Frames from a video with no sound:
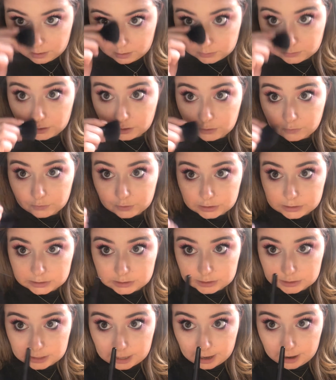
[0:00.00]
So I don't know if you can
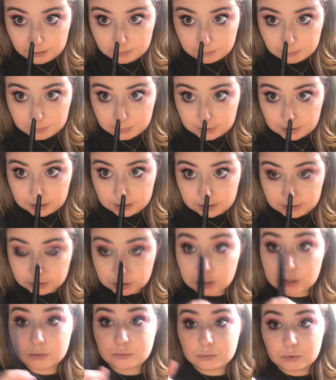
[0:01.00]
see that, but it
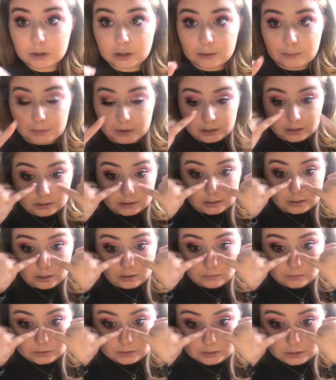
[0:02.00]
just really makes the
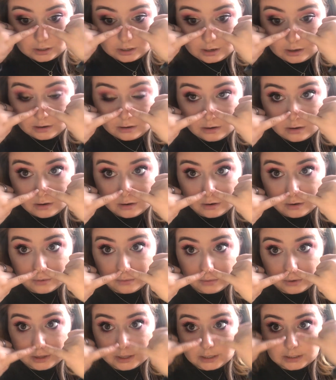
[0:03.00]
nose look
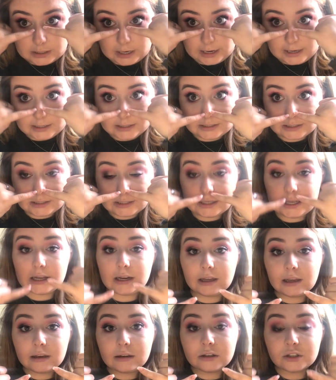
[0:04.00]
really tight and
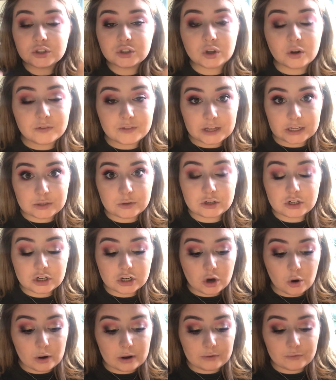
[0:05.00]
skinny. So if that's what you're
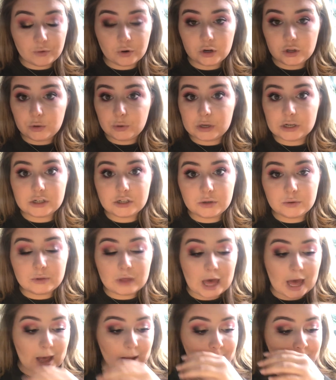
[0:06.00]
going for, you can do
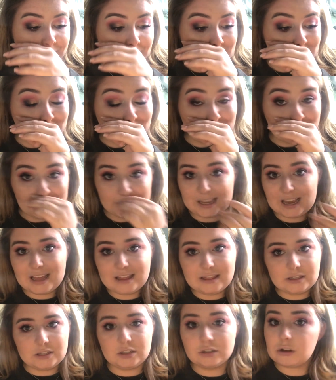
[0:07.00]
that.
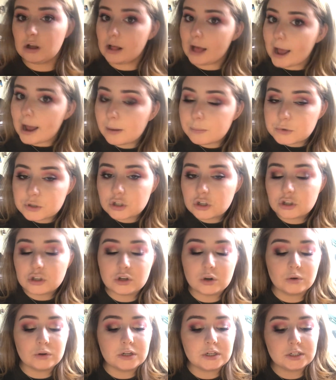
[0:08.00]
Again, this is all optional. You
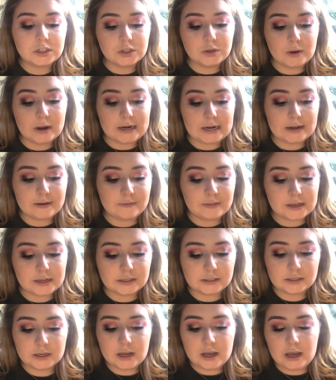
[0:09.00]
don't need to do any of
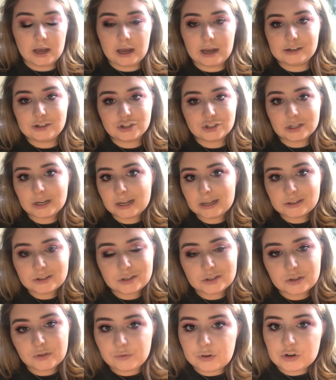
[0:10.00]
this. It just
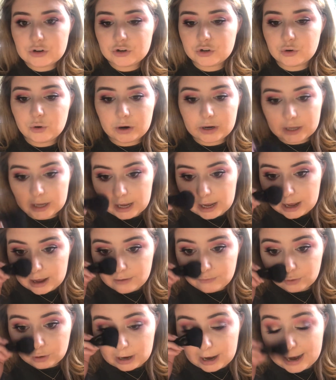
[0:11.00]
enhances the features you already
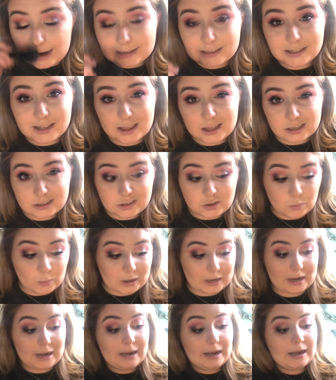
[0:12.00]
have or hides the things you
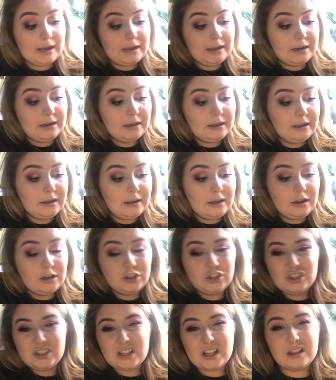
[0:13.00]
want to hide
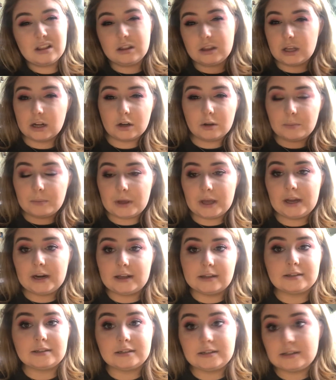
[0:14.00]
just a little bit. It's